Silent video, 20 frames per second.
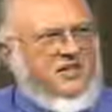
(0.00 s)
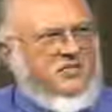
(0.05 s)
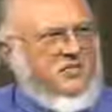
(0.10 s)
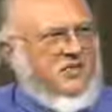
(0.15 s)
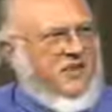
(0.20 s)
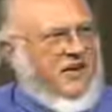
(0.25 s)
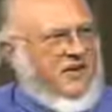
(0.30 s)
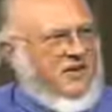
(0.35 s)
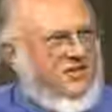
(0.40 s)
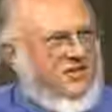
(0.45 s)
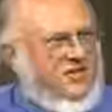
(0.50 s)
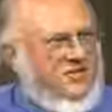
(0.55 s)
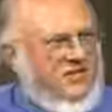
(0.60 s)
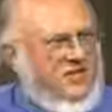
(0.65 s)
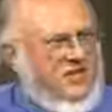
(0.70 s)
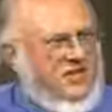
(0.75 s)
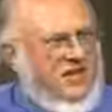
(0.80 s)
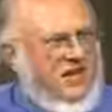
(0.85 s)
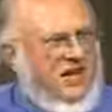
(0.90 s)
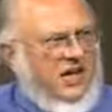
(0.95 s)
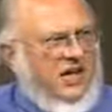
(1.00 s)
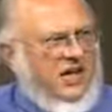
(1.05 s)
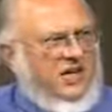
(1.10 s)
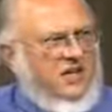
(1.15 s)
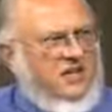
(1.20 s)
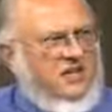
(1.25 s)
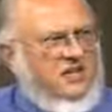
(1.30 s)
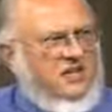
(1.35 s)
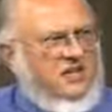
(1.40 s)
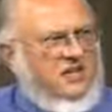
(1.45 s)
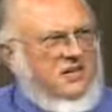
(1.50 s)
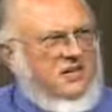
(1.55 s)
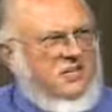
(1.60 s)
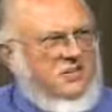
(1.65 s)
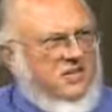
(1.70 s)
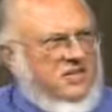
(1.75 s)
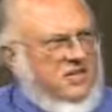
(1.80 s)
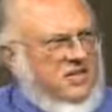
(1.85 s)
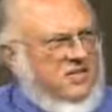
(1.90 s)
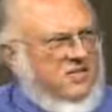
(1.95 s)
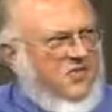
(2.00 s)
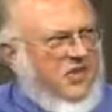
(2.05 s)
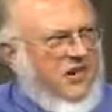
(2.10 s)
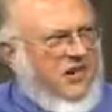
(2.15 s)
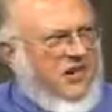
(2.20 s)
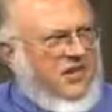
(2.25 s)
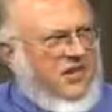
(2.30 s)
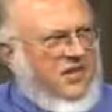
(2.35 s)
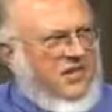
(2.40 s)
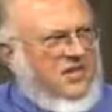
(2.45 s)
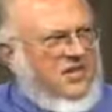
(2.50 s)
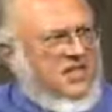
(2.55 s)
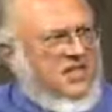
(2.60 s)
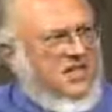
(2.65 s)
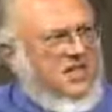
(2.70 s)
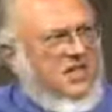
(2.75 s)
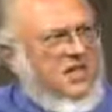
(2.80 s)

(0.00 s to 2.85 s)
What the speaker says: and we had suicides, domestic violence.